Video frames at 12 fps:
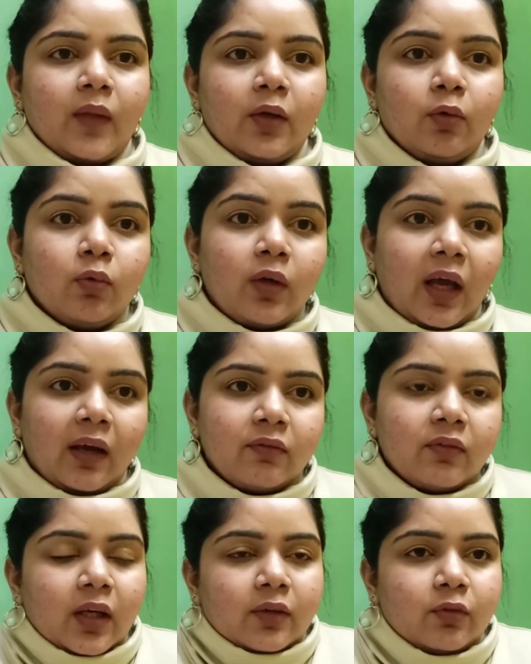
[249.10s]
I don't
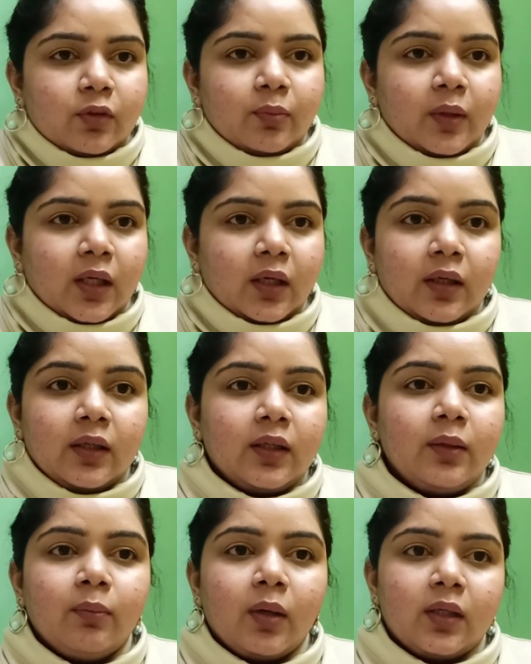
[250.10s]
have that with me
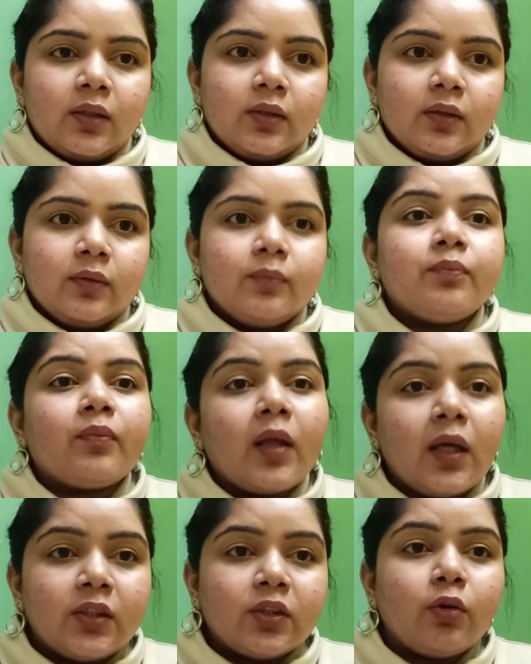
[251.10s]
currently, but
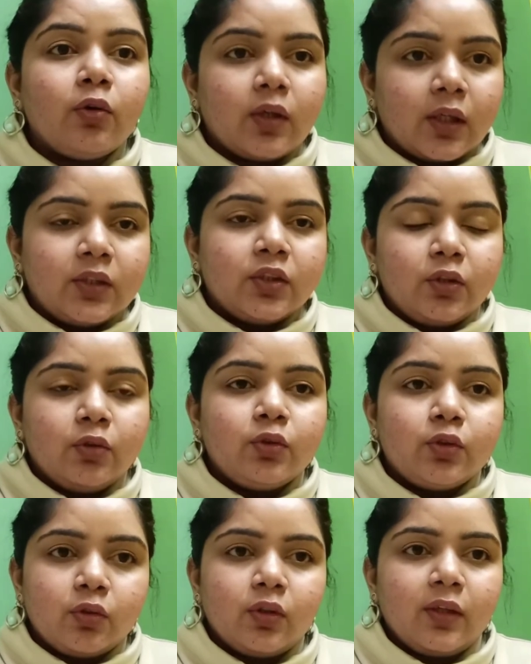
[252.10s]
it's a good cleanser, you
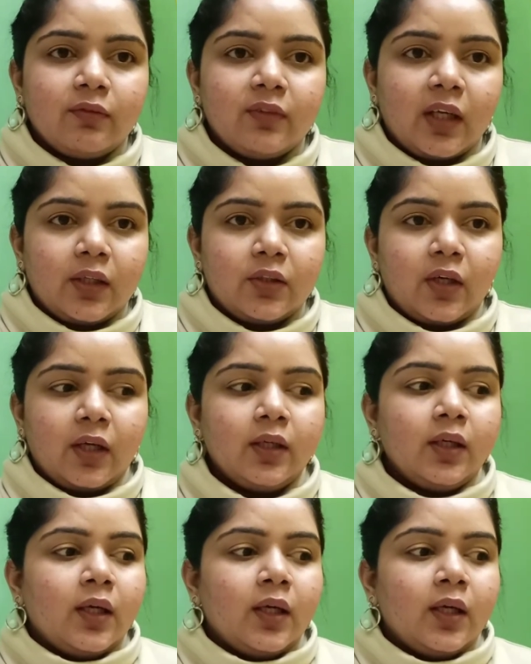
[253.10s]
should give that a try.